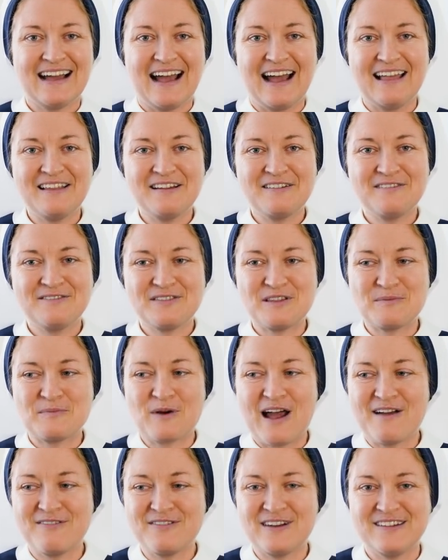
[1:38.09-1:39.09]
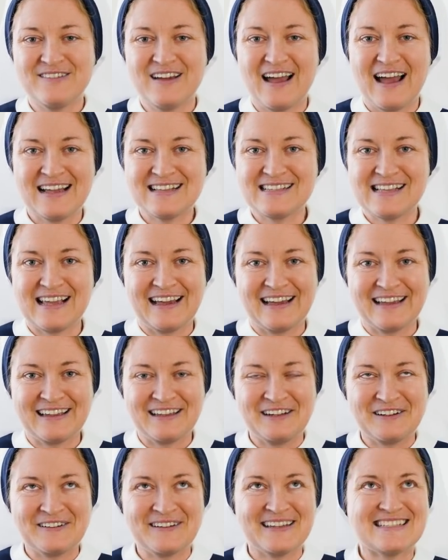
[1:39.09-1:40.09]
I love the prophet of Isaiah.
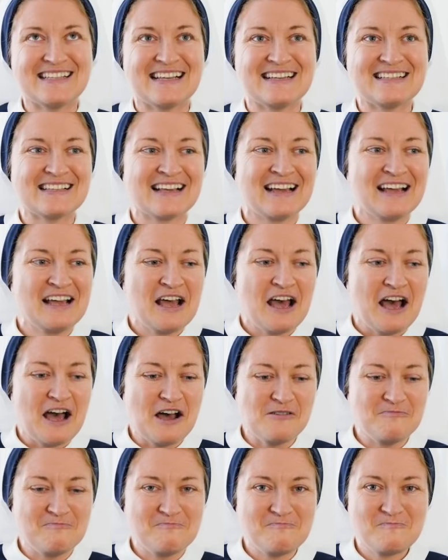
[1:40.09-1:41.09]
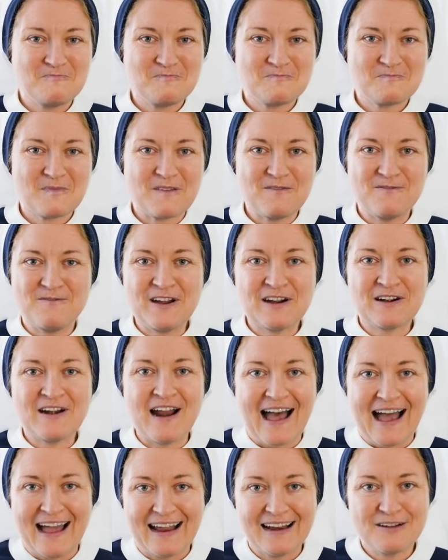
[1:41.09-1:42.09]
You know, he says, fear
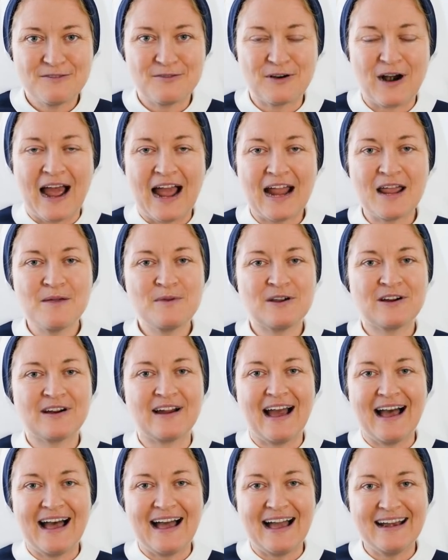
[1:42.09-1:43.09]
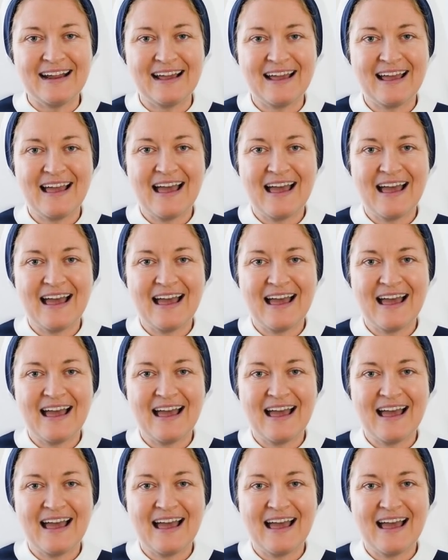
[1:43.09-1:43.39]
not, for I am your God.